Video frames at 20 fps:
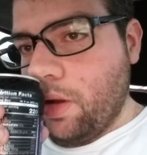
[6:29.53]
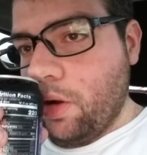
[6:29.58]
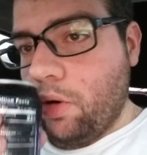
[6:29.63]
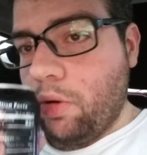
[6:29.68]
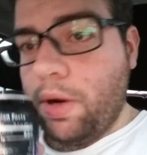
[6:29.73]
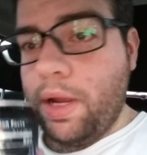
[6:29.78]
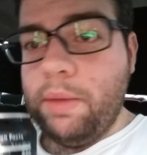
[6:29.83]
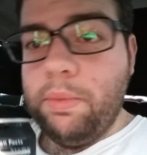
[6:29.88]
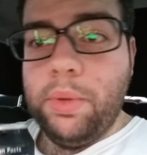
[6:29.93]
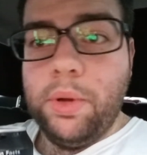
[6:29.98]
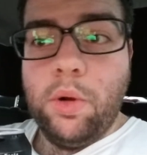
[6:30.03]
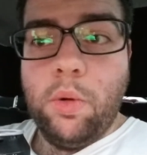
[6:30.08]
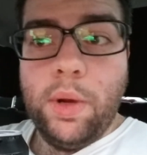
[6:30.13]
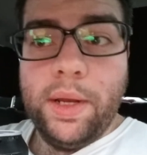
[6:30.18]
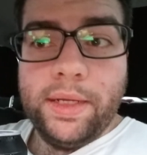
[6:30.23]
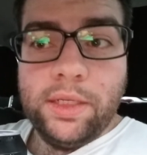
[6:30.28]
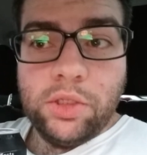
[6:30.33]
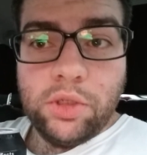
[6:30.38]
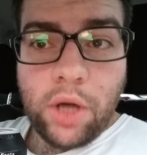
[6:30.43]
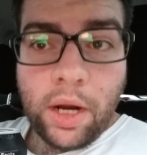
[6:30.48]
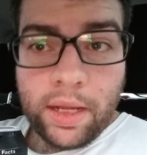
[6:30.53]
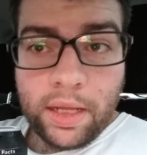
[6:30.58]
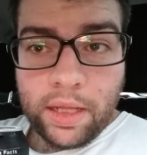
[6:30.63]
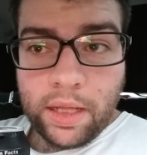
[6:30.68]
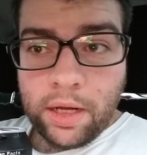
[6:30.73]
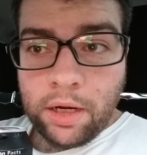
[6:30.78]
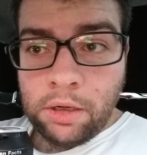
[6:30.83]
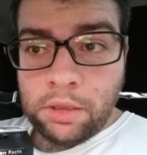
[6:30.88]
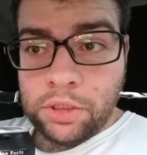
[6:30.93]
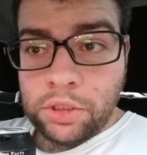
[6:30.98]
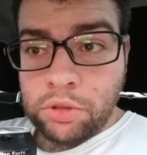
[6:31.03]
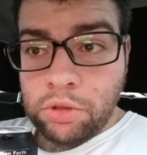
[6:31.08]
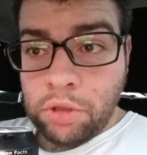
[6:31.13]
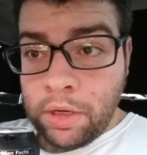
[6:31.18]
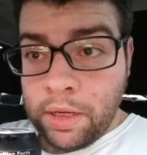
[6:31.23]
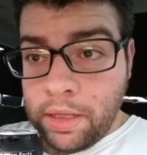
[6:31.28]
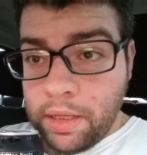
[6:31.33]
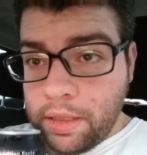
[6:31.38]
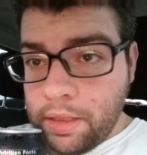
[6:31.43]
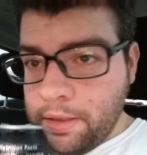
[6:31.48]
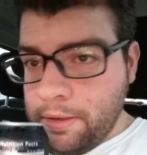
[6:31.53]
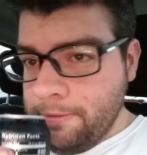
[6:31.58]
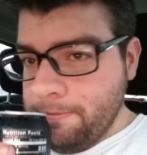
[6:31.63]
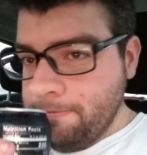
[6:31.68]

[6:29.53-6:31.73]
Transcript: Grape Quick Strike energy drink.